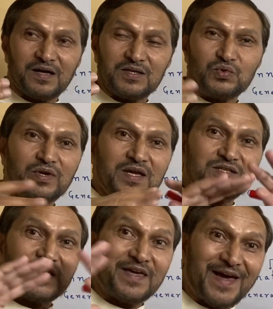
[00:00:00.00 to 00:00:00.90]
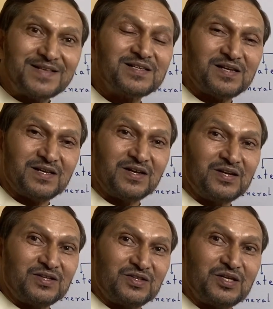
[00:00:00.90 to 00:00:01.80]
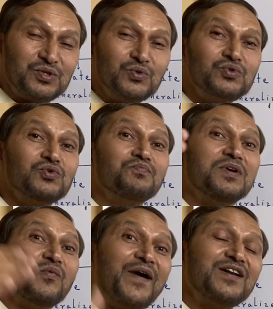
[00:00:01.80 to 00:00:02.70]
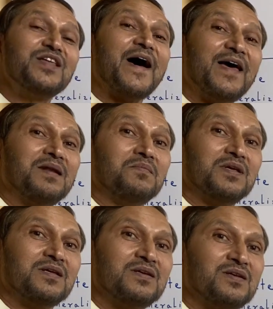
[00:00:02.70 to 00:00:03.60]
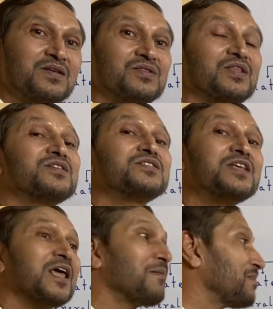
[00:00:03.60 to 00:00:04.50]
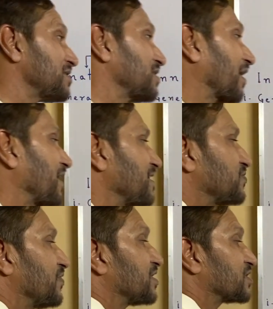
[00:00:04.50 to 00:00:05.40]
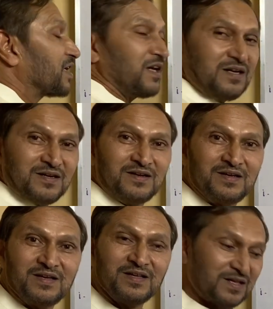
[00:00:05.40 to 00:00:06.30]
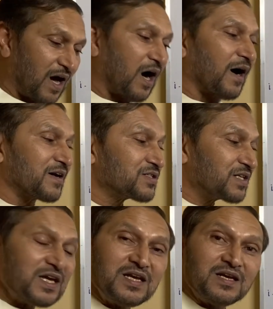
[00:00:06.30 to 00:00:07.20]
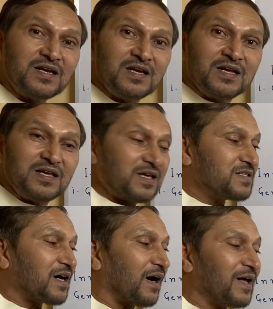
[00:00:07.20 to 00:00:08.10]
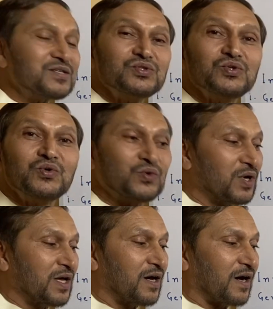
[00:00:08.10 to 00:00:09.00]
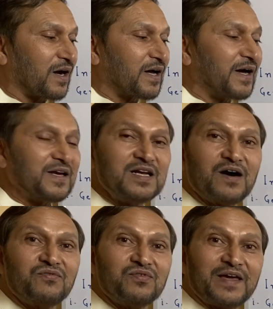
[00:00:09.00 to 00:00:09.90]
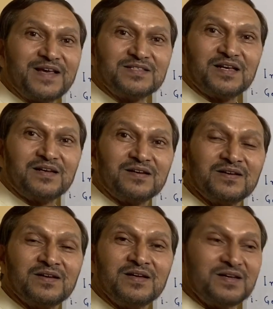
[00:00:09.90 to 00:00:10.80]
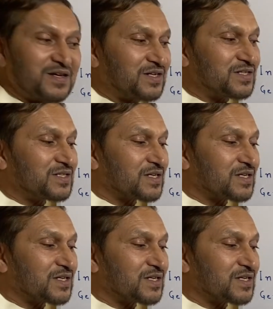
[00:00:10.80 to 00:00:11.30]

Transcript: you can say castle, they used to prevent the enemy. The same is the case with skin. Our skin is also a kind of castle. It is